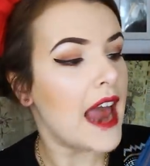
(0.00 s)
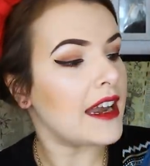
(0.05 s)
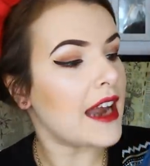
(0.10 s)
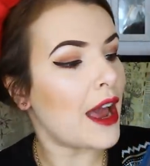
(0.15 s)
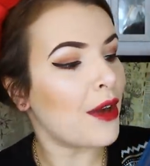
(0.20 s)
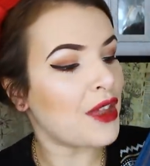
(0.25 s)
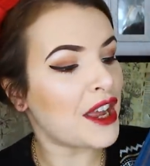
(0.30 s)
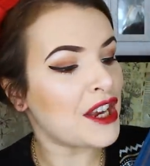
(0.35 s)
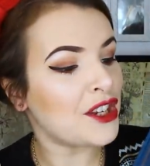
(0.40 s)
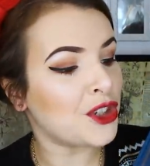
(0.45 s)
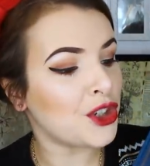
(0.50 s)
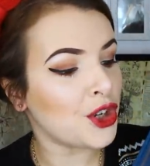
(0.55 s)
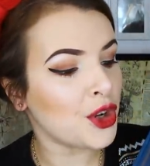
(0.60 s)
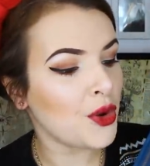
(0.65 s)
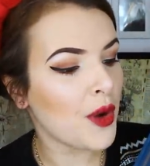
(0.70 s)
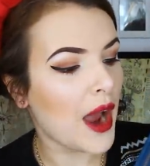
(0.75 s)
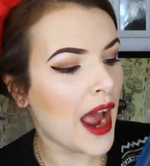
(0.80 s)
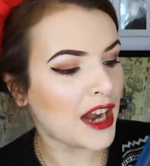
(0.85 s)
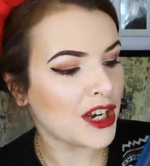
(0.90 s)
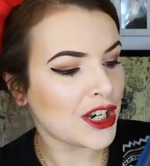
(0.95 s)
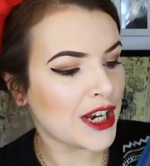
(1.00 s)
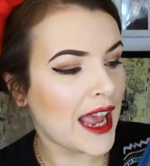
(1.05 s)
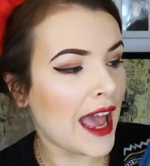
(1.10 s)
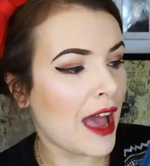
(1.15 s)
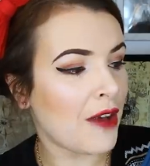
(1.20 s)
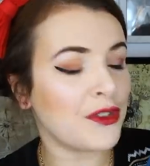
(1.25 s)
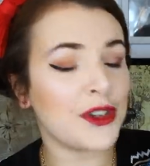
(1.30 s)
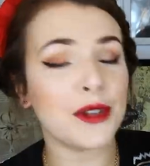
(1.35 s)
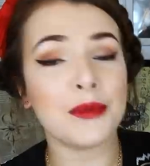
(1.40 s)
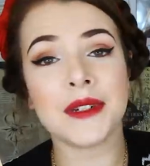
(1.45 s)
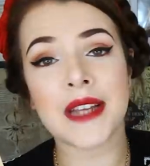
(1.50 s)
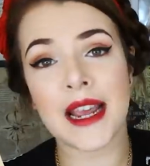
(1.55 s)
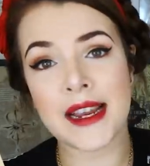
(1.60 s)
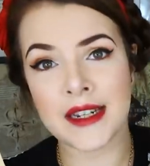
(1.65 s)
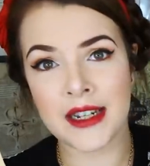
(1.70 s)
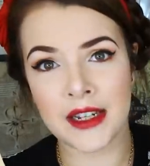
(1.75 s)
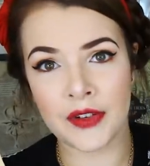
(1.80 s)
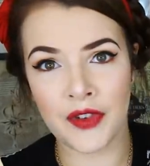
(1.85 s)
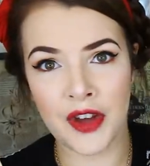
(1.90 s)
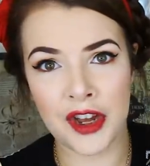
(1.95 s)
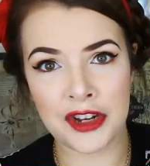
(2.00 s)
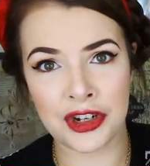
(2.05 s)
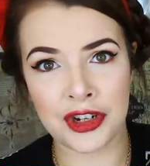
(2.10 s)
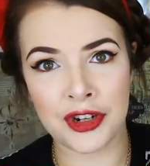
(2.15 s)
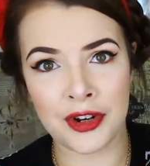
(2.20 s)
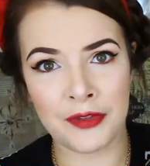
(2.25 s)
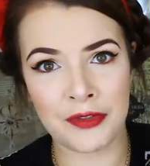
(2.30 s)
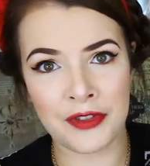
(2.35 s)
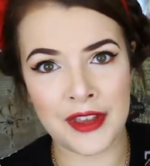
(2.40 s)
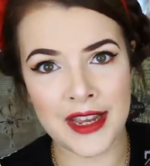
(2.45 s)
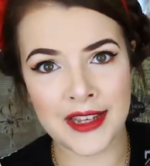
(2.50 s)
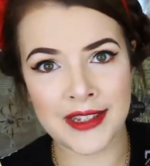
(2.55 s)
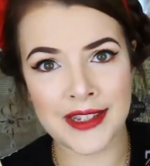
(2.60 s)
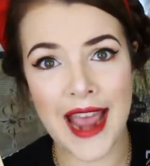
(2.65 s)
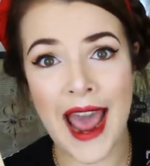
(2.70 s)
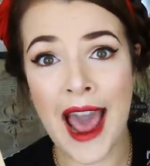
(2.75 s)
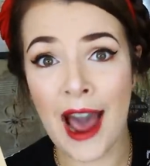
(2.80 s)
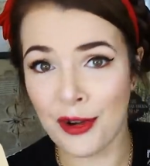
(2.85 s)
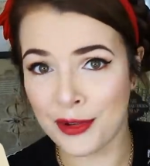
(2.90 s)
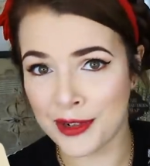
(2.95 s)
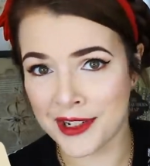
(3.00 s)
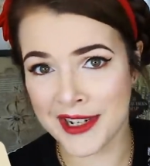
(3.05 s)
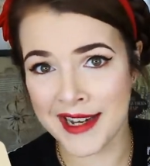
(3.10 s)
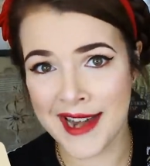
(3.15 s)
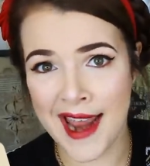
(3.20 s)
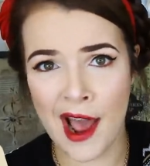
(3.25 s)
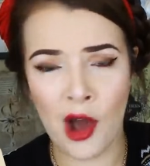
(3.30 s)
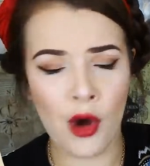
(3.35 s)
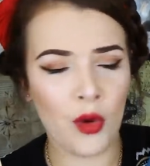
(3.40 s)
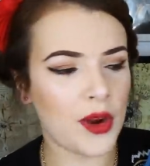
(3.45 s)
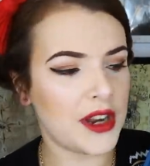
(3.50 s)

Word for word: Now they do actually have an updated version of this out now,